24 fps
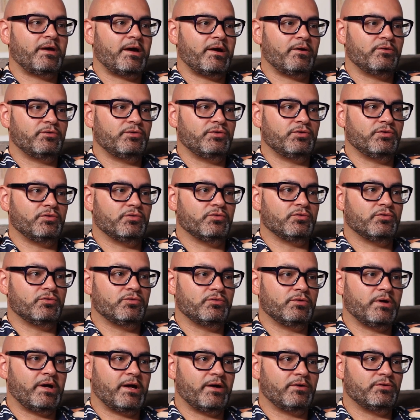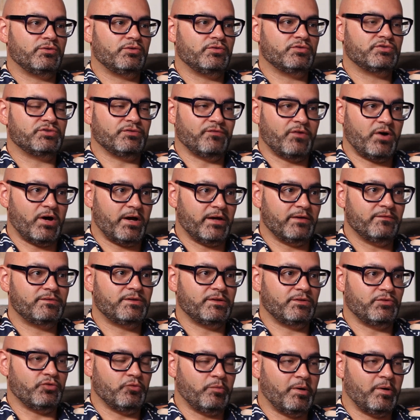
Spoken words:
how you survived in your